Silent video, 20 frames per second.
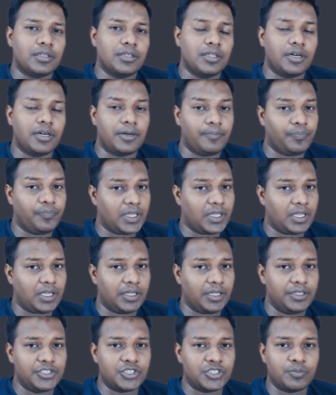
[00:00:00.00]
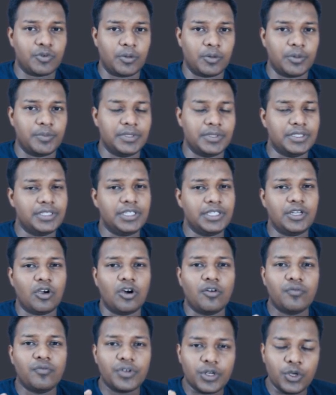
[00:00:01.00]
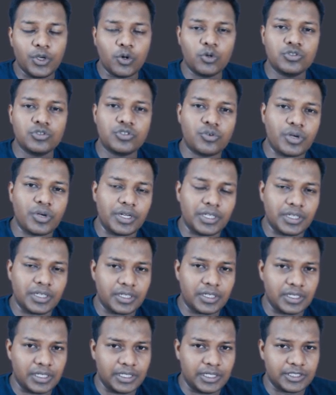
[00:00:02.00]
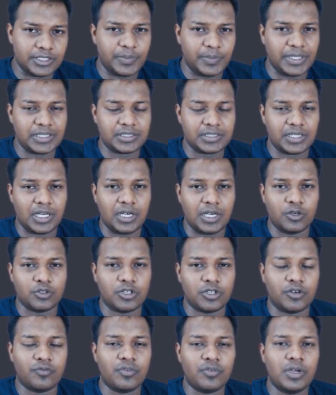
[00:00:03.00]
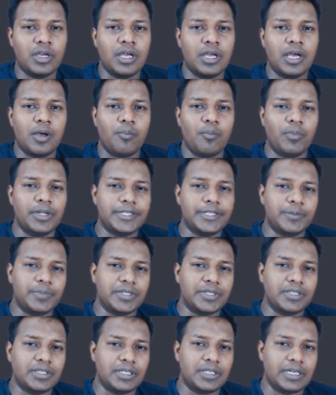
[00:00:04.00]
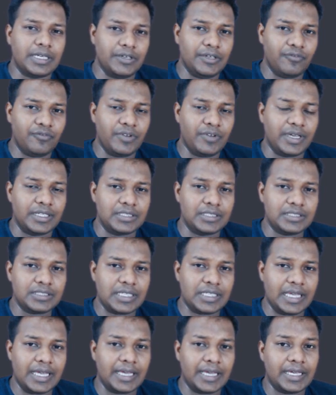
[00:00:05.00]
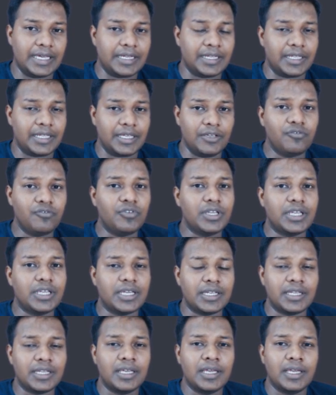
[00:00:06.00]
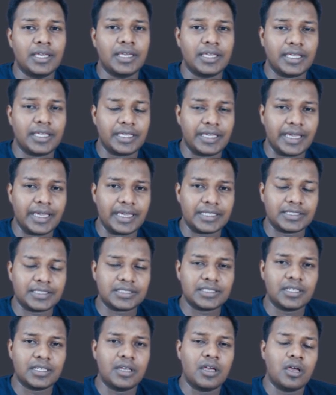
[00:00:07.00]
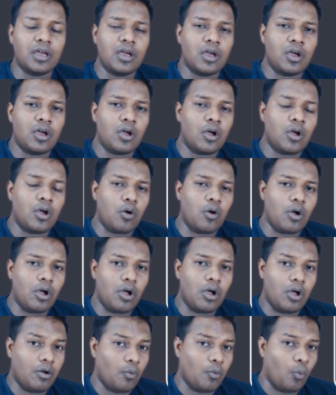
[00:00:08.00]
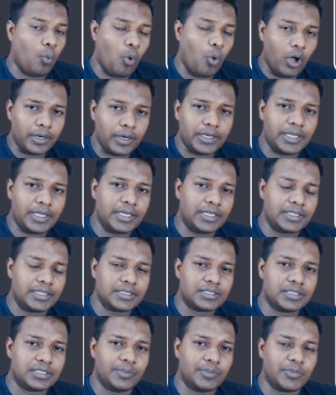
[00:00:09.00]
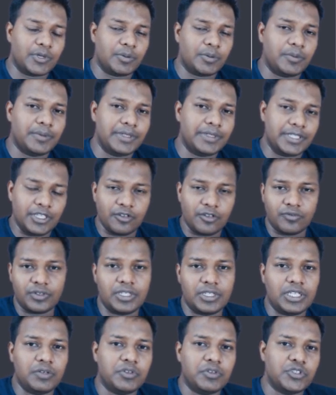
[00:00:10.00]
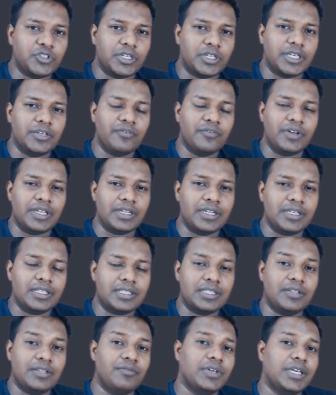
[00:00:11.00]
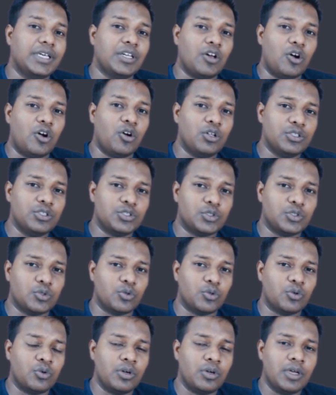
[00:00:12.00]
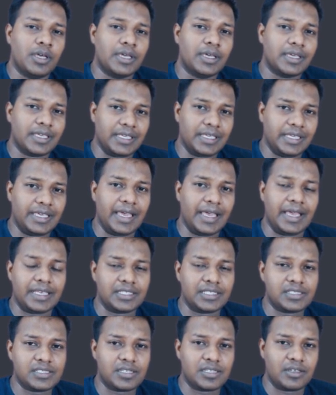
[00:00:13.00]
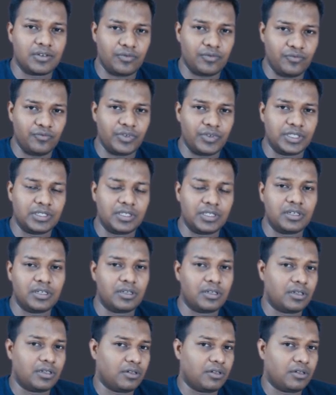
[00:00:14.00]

the condition probability of nose running is based out of multiple events, and if we can guess what is the probability of individual event, then we can also guess with